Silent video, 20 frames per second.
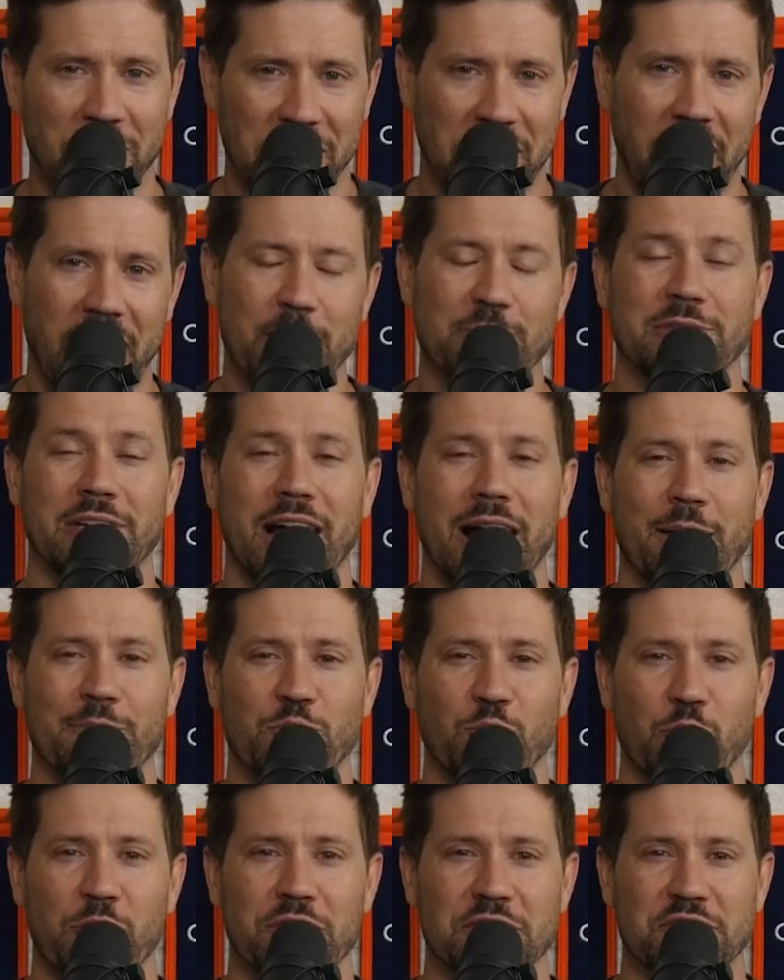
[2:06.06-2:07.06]
it came time
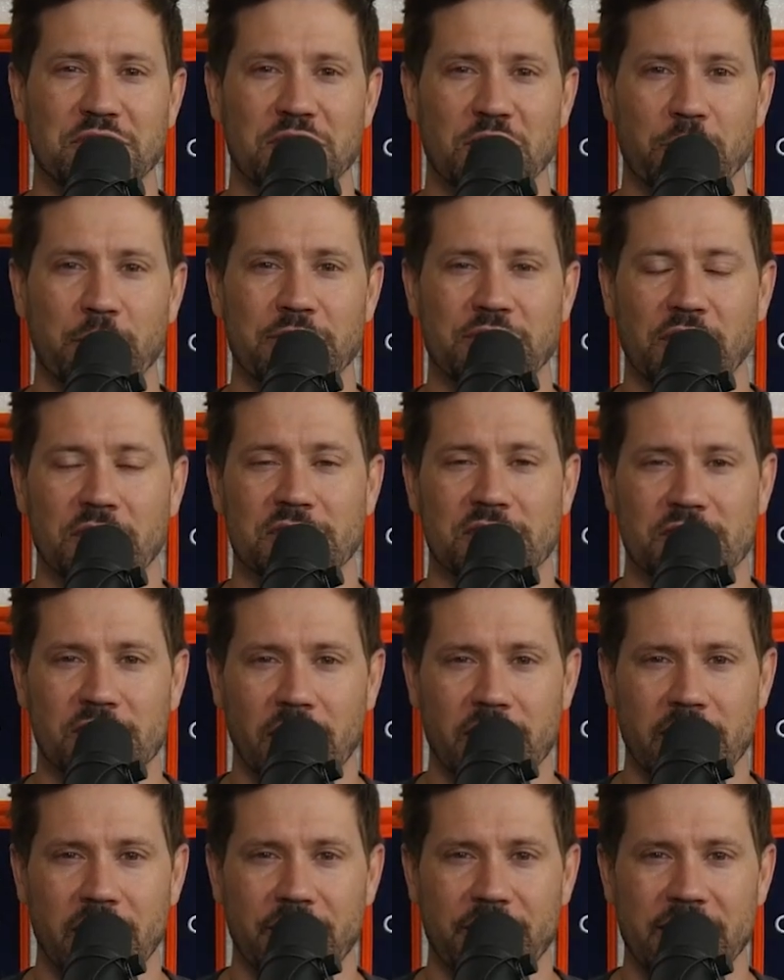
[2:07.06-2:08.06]
to win the series on
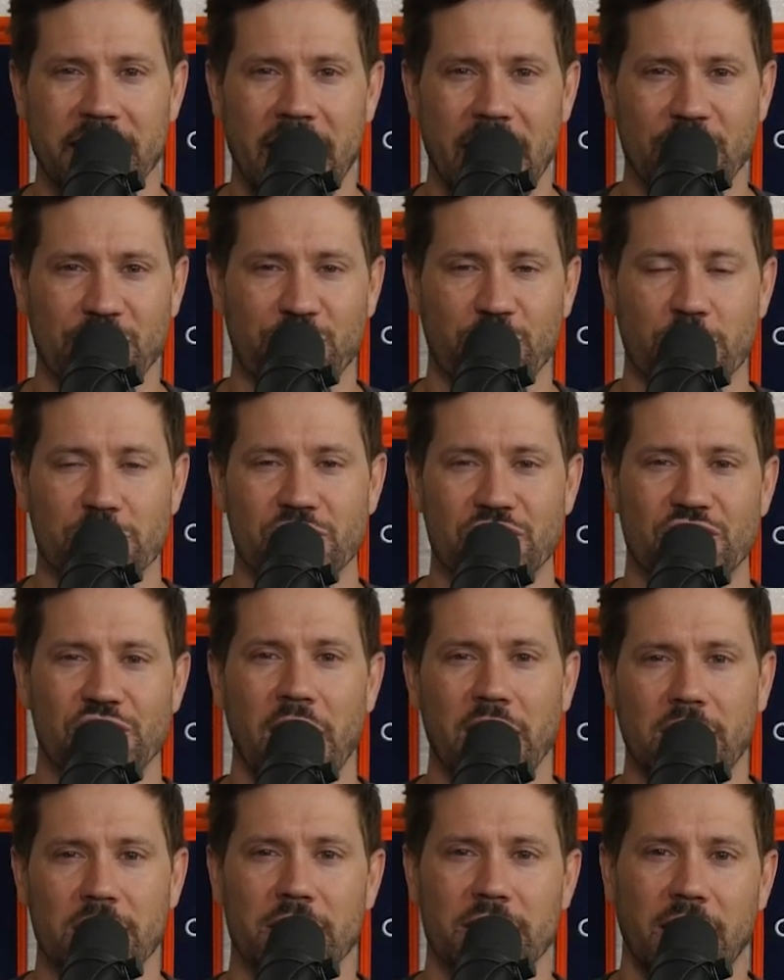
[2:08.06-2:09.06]
Sunday, the Astros'
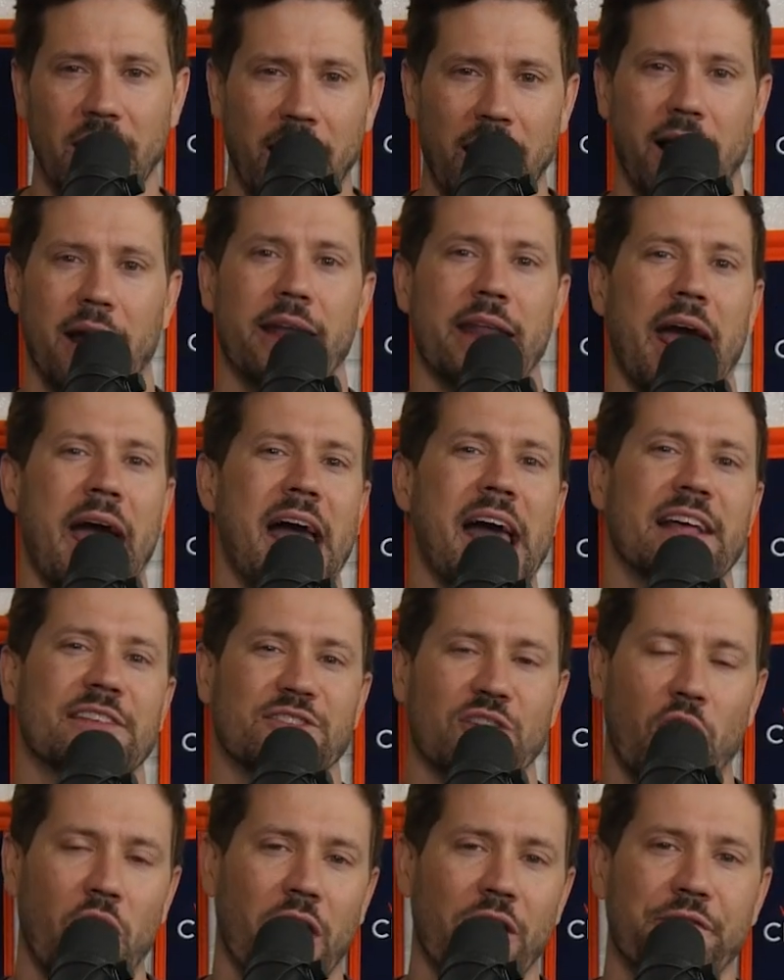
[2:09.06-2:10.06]
Jekyll and Hyde
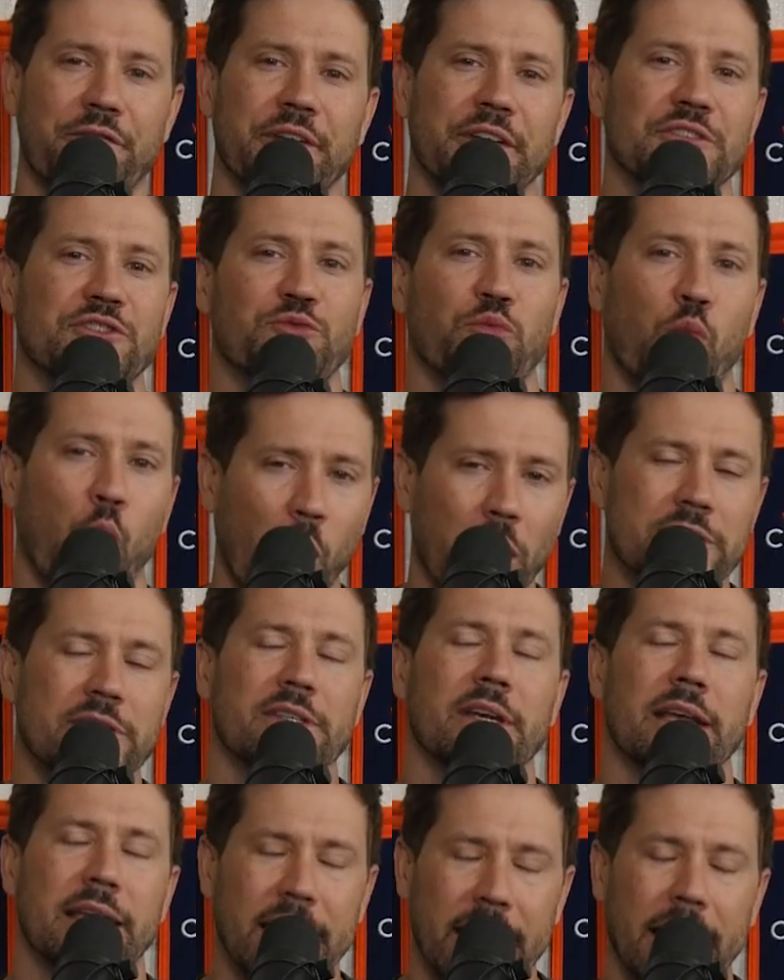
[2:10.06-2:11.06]
ass offense once
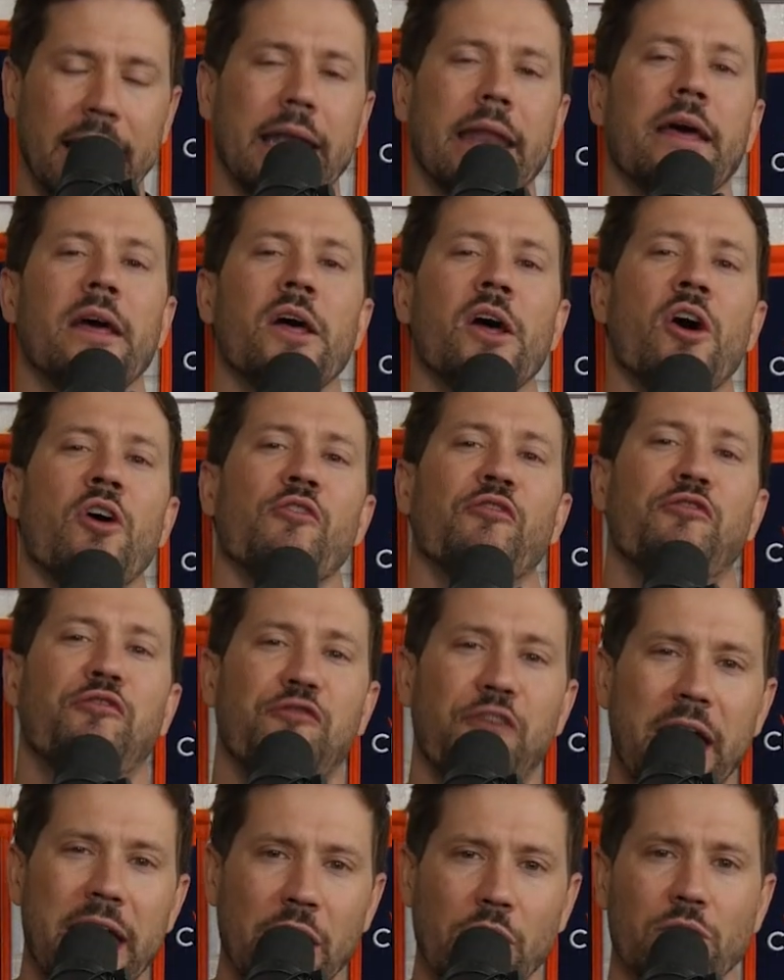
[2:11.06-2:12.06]
again
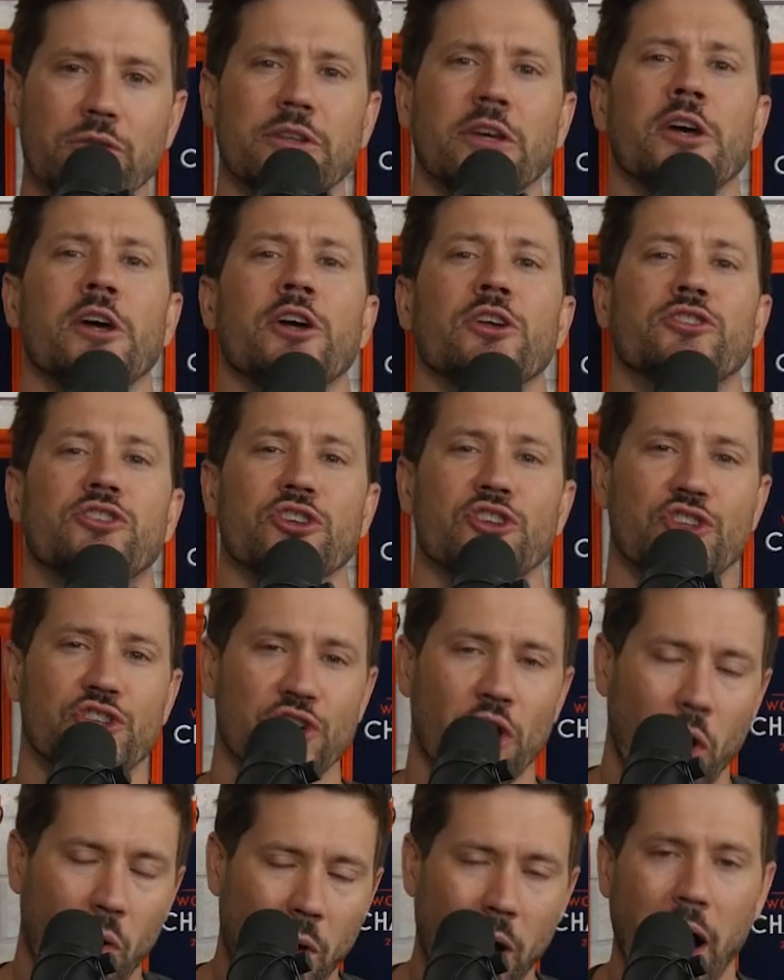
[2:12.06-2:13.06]
failed to
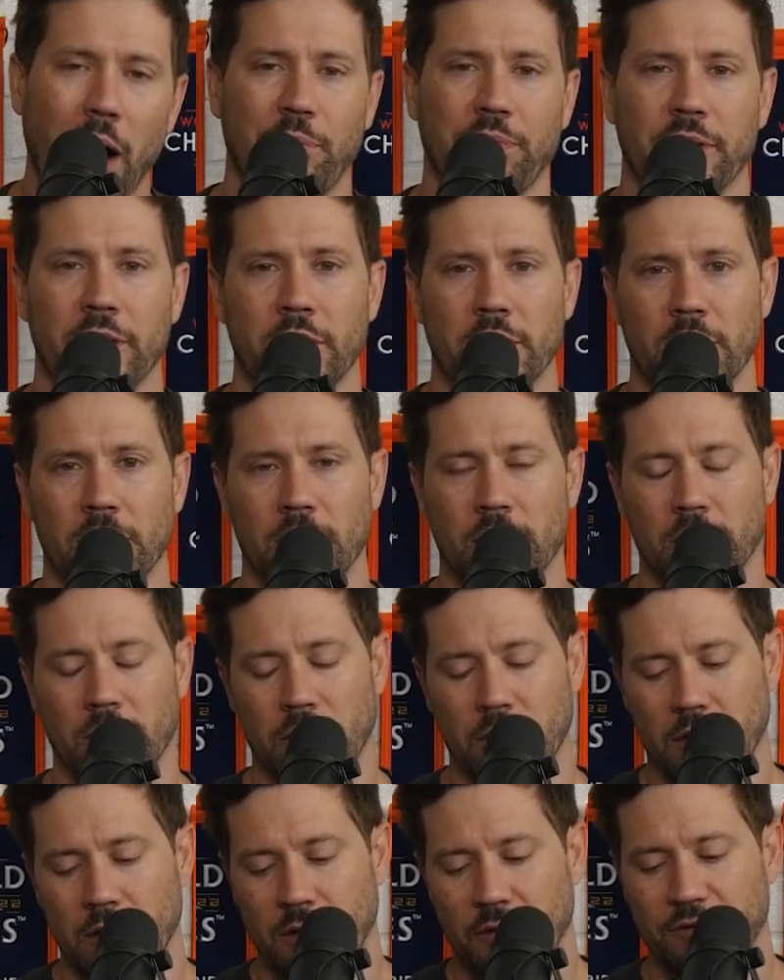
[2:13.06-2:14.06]
show up.
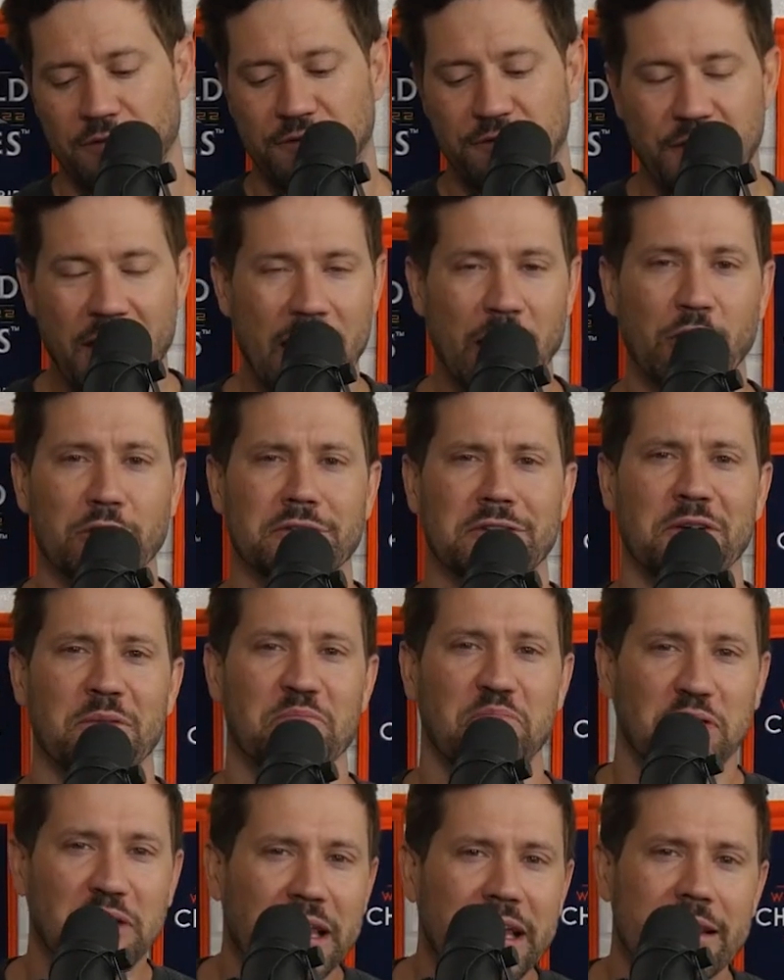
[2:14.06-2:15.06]
Failed
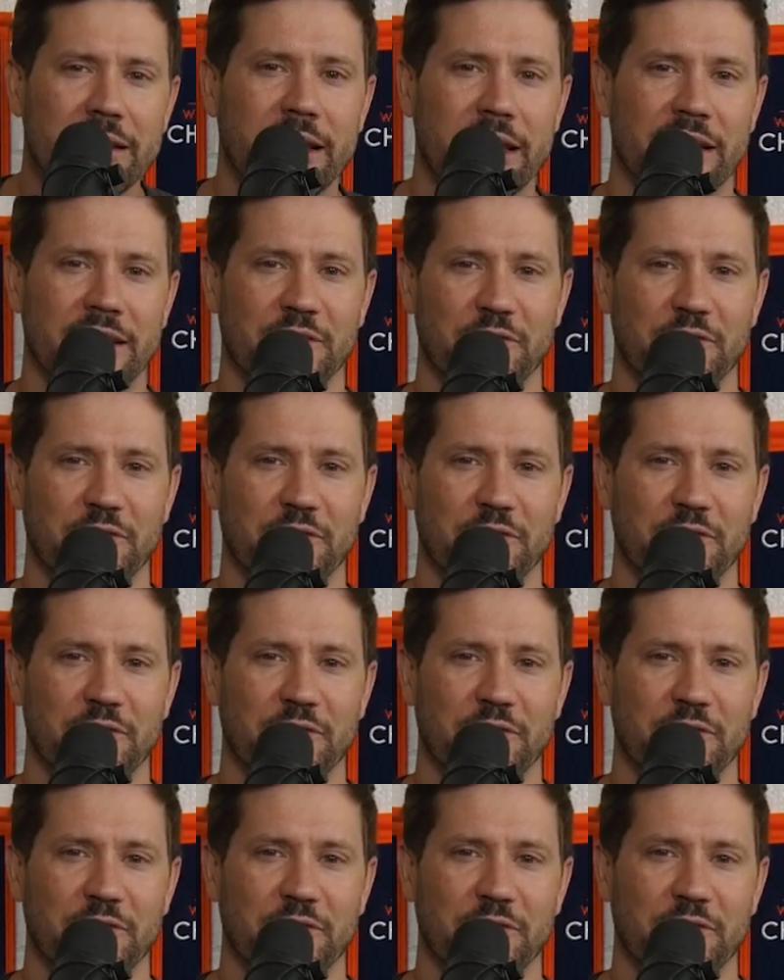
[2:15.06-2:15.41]
completely.